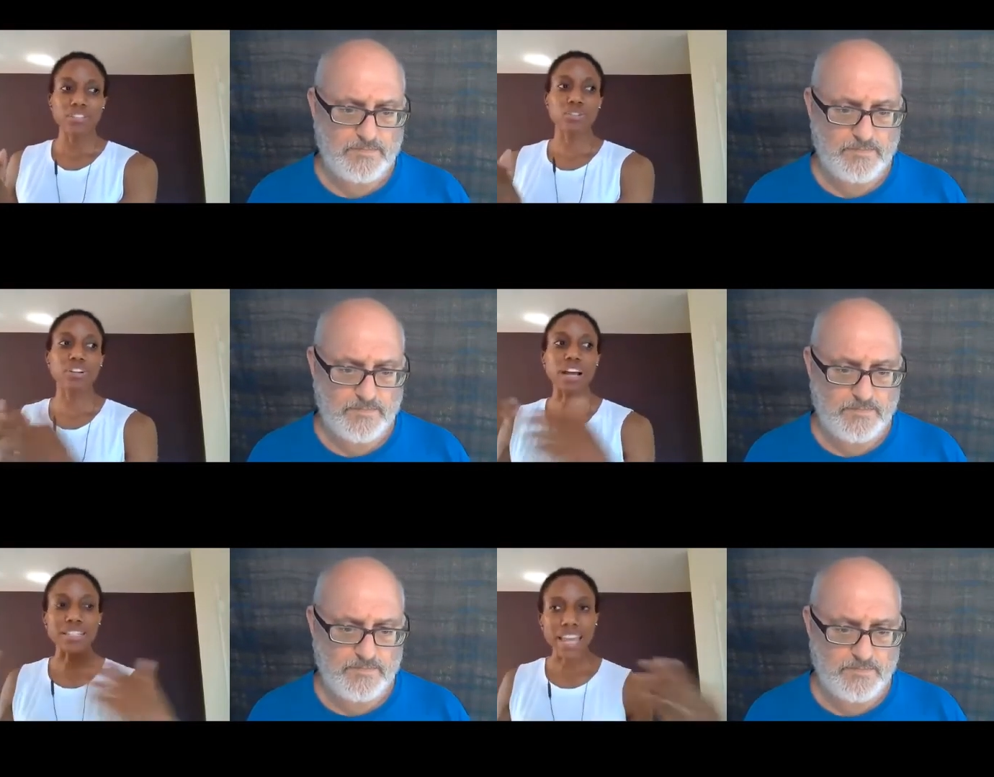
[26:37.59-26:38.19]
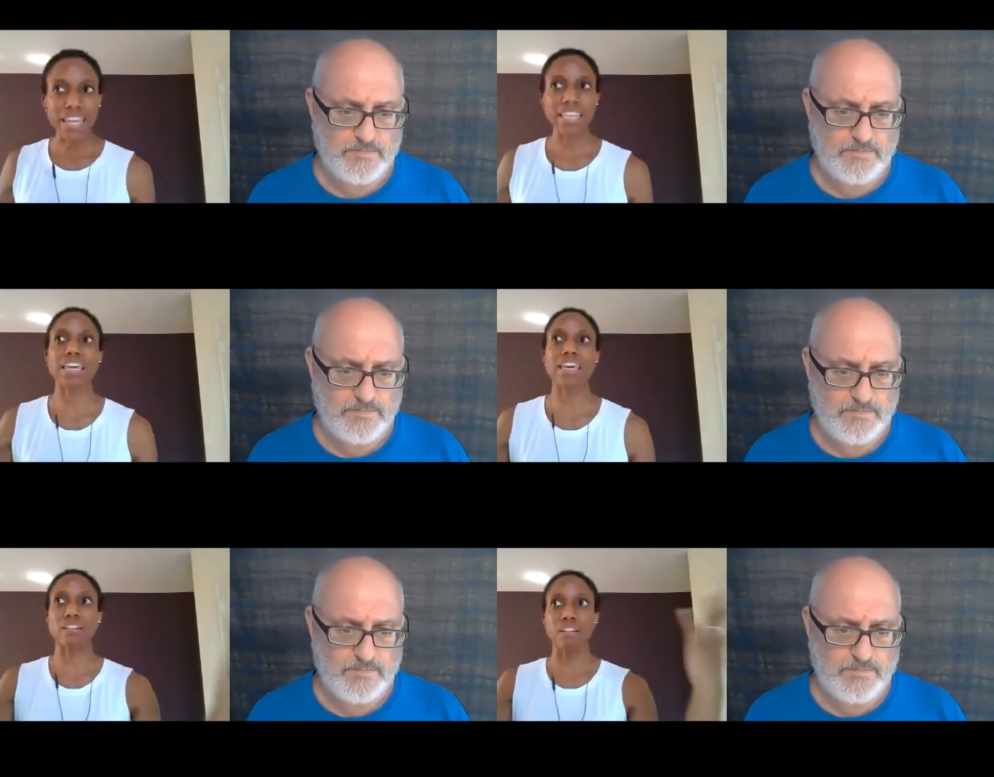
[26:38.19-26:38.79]
Speaker 1: so you're not
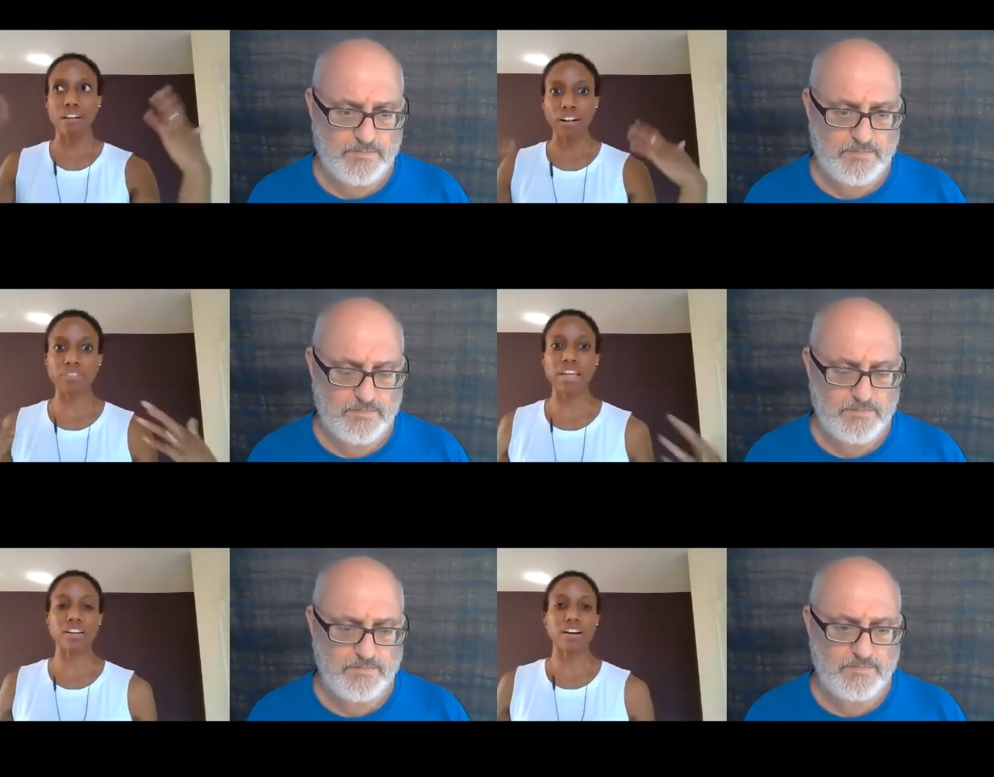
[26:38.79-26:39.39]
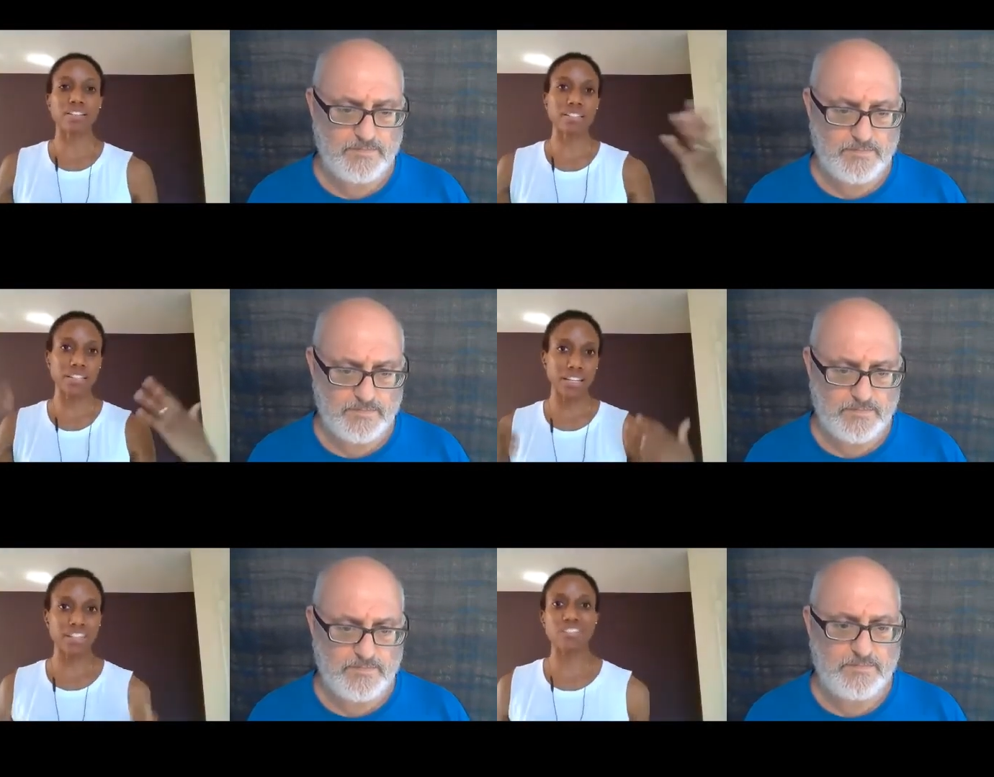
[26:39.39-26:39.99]
taking all of that
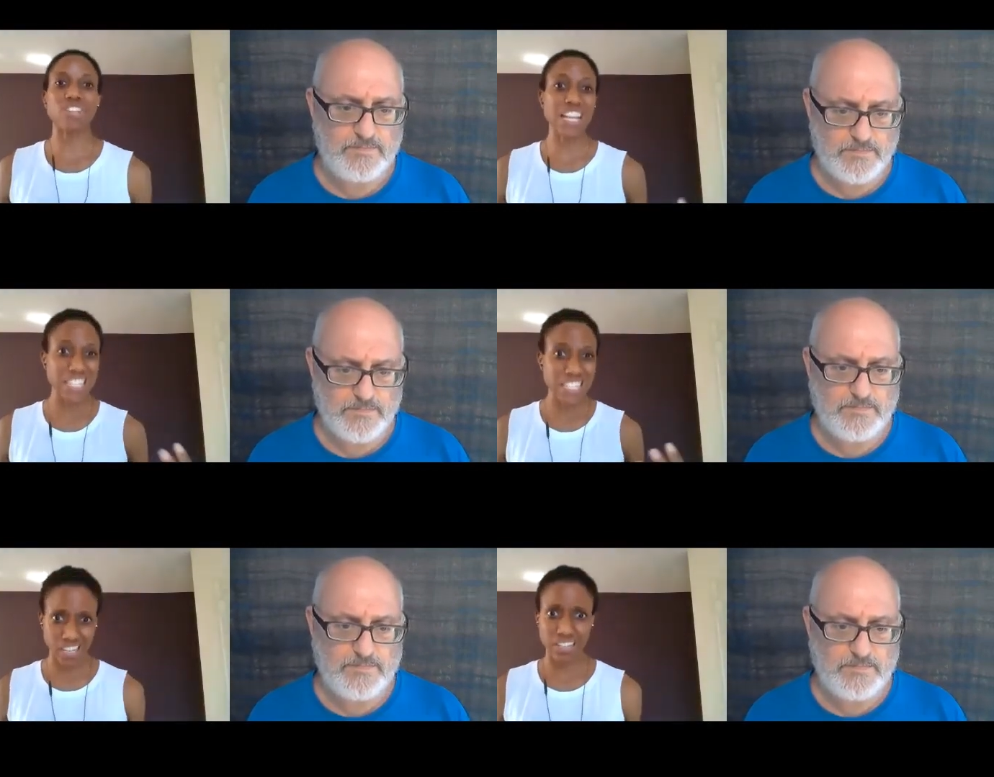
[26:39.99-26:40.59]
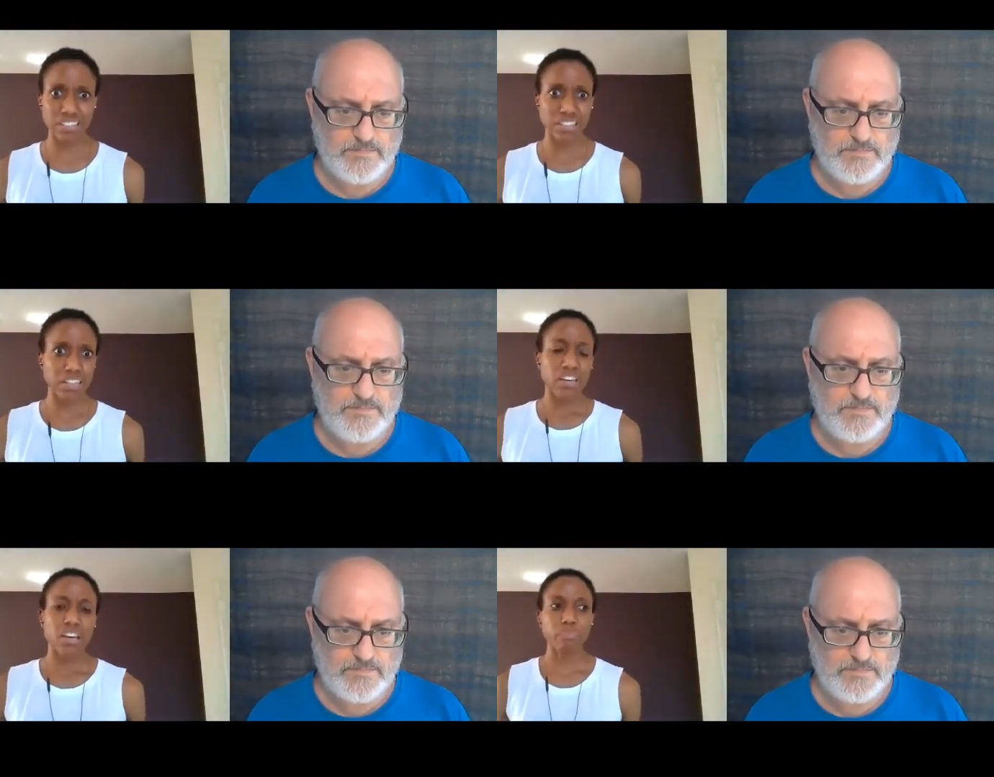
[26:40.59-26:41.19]
toxicity and ingesting it
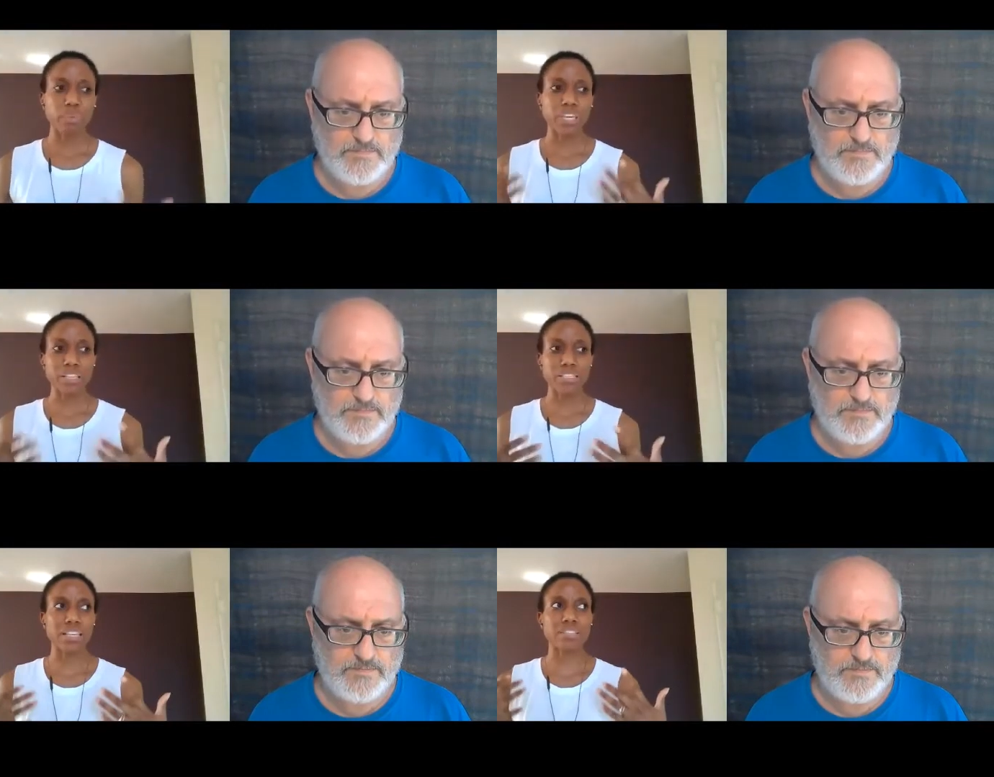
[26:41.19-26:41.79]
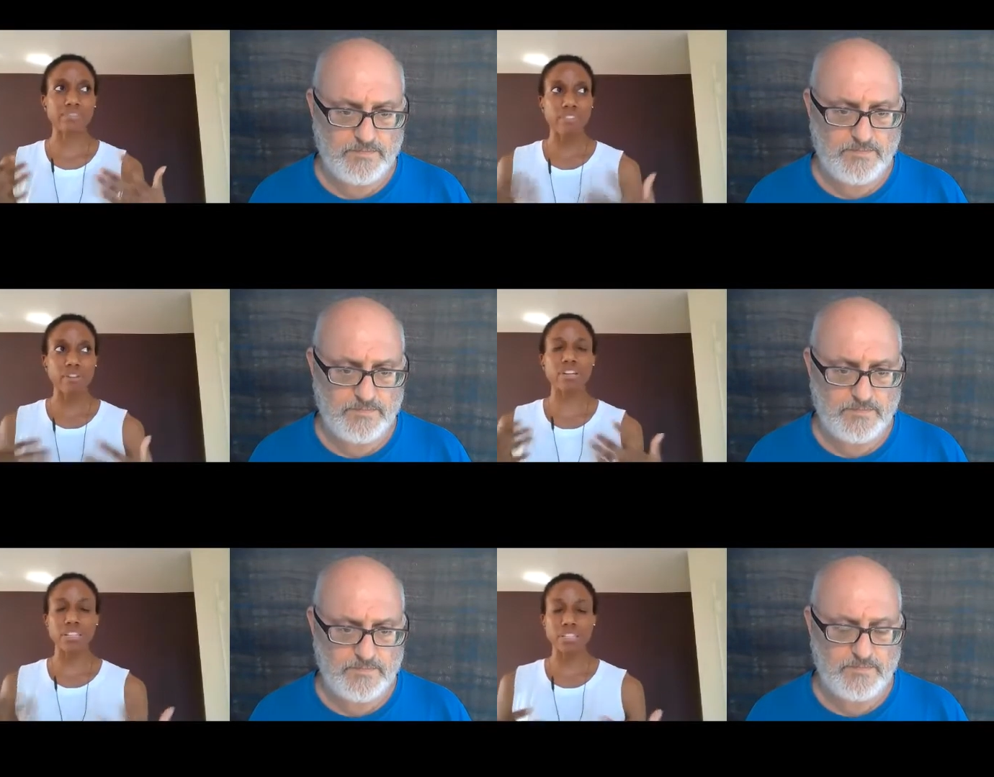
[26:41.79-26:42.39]
because it's
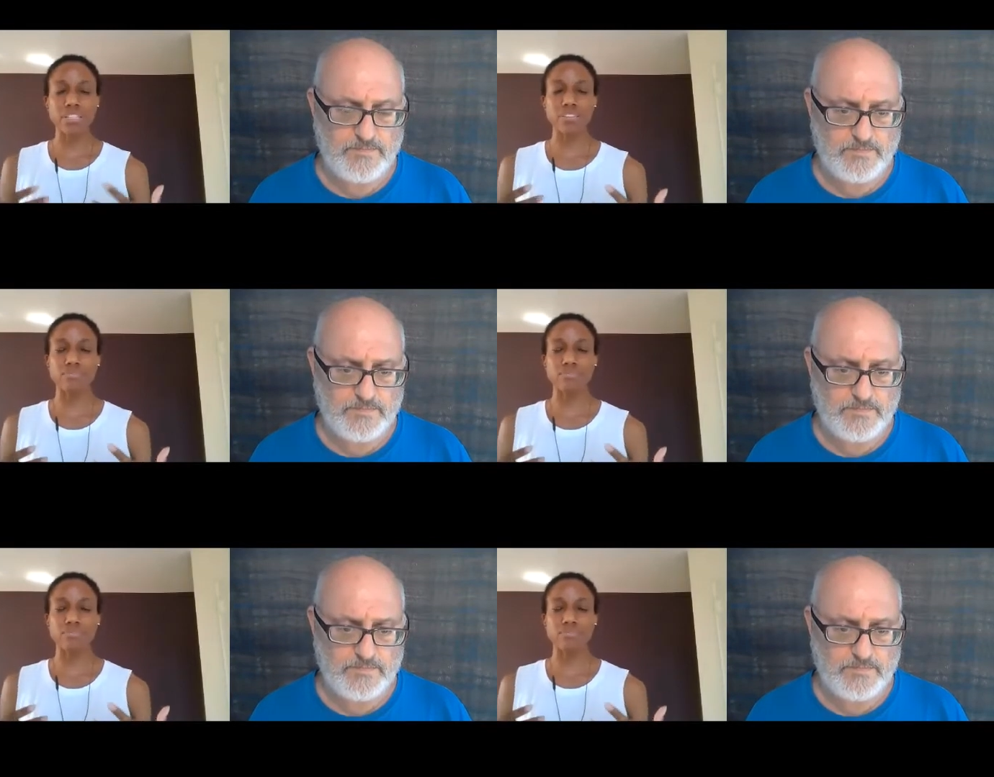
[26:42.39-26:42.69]
very easy